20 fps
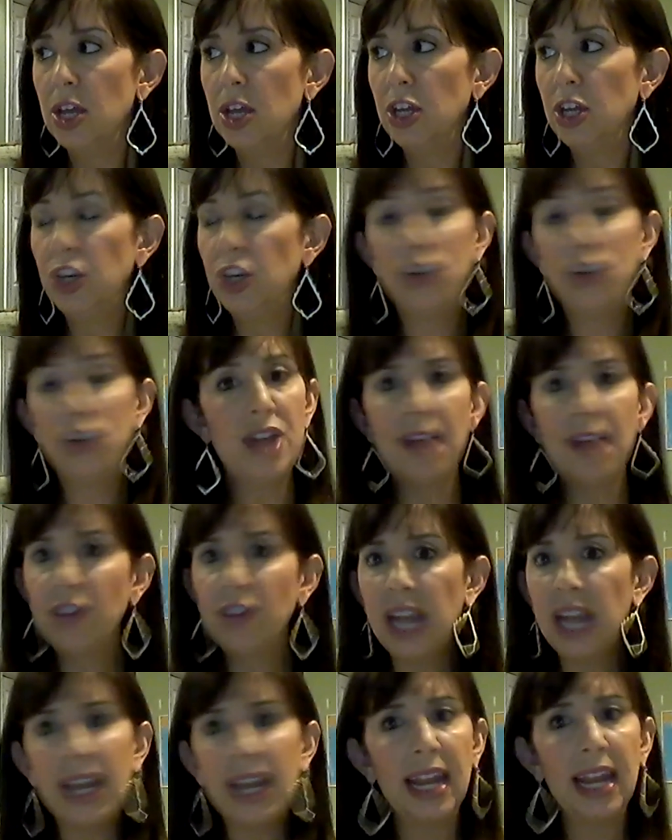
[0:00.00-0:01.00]
you're never
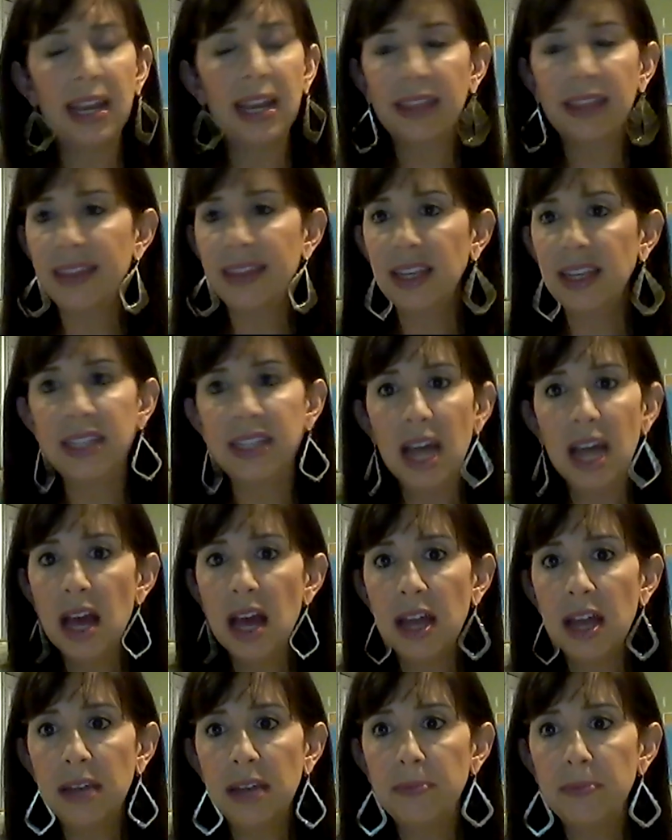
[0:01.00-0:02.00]
getting anything
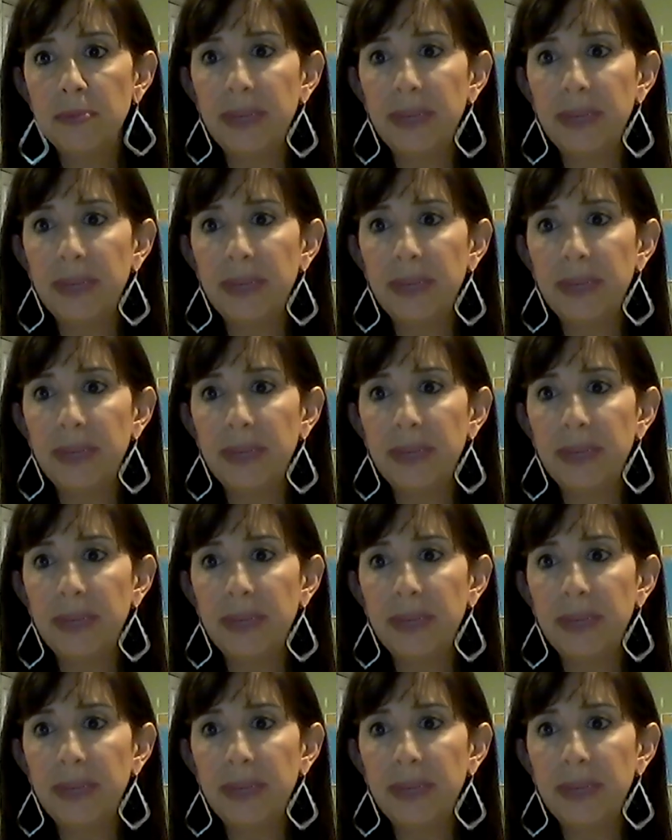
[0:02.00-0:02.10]
done